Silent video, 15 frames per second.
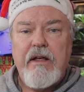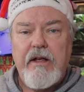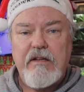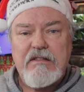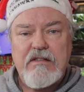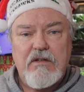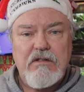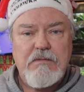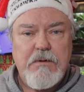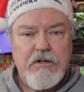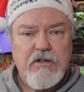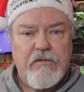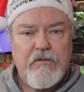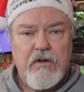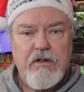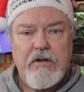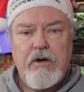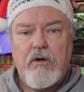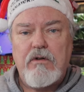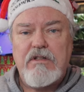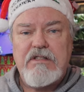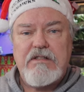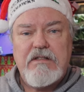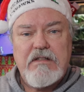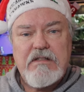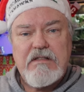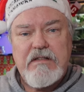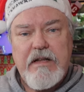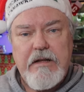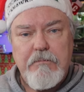It's so special for the donors to
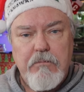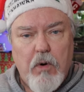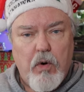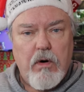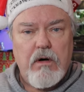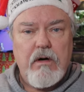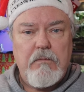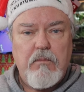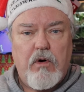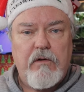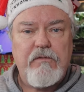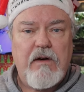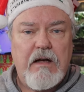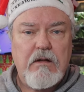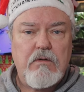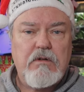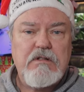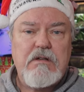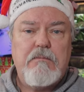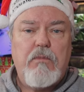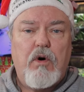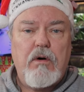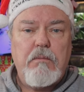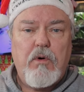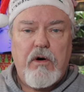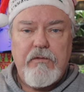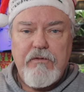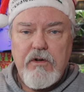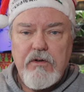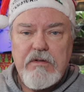see more and more followers and
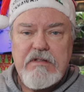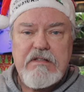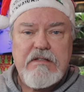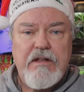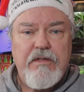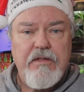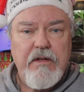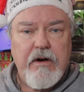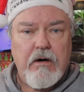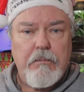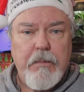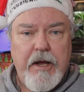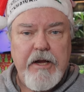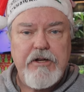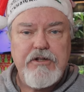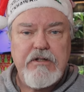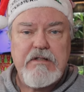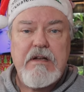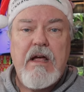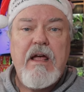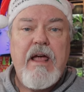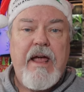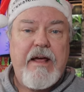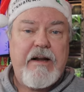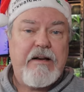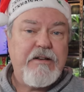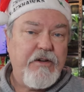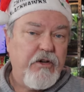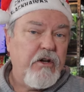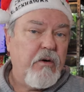more views to their pages. And
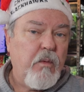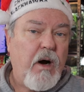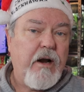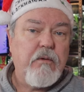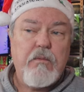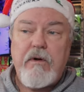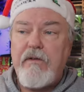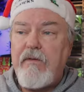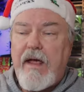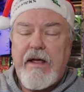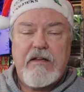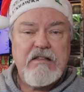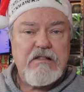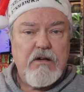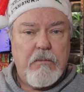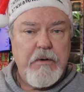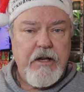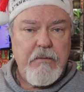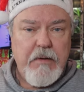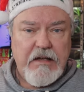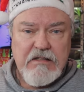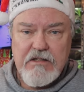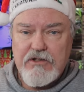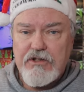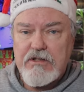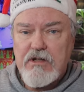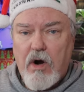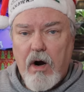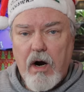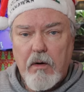I tell you what, we've had so many
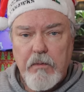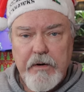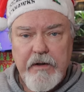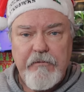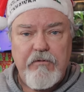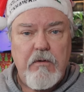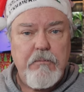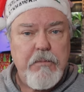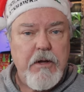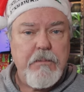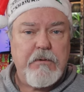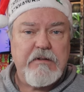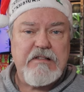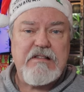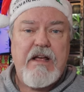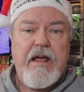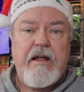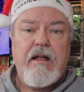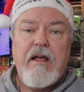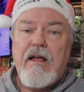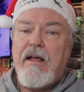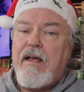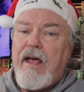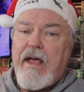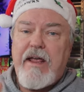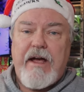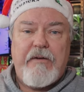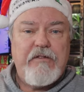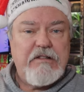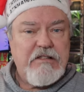messages already from people saying,
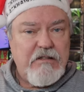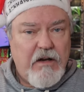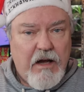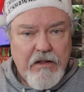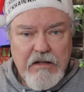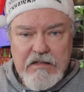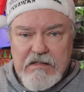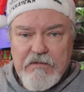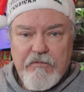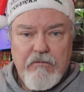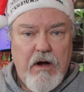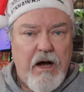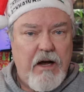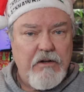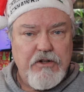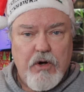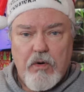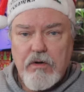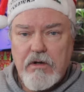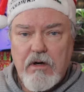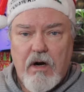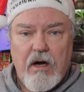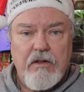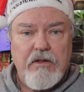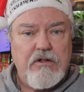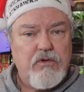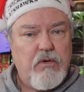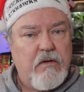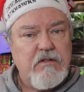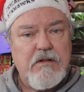hey, I saw this donor on the
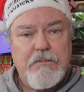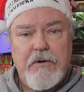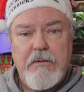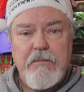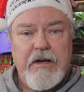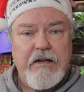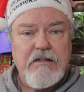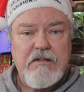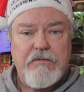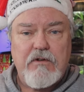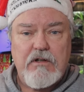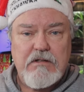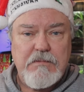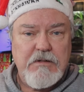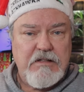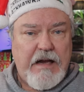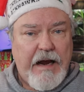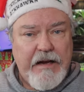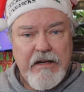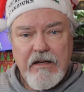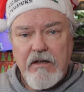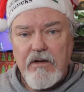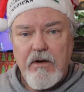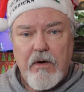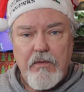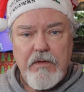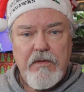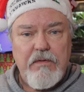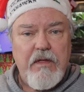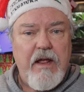12 Supreme Days of Christmas. I didn't know
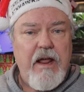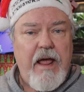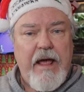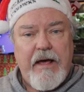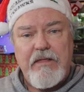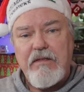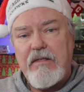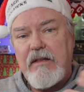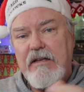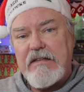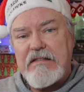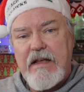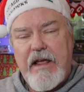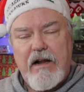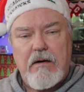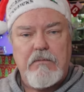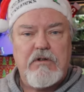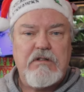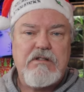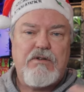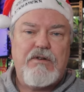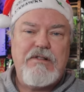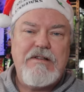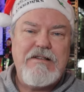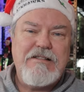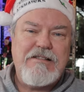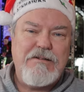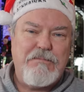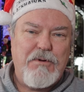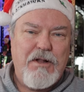that they had these animals or
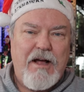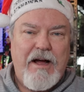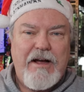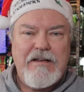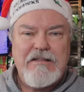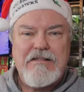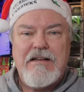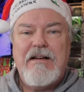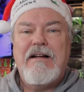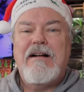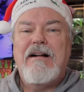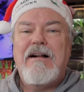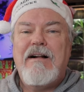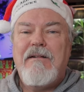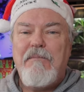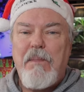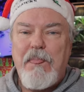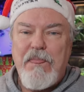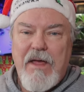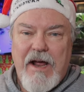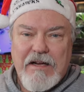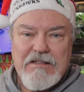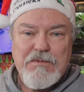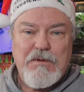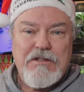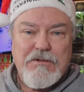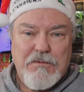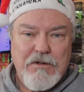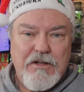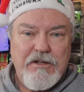these supplies. That's
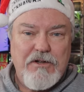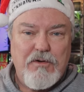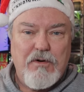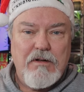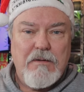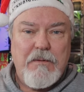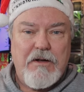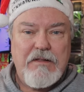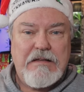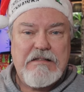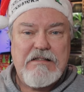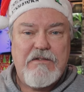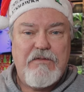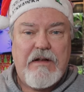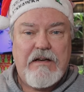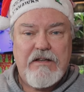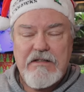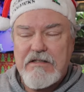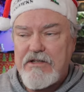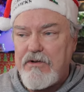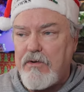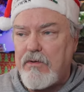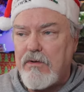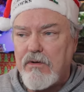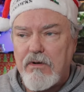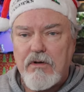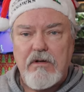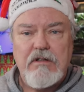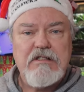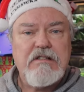what's really cool about this event is you
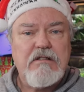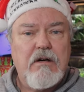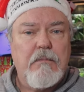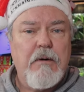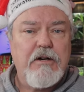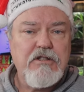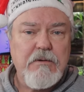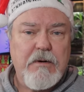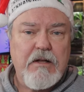learn so much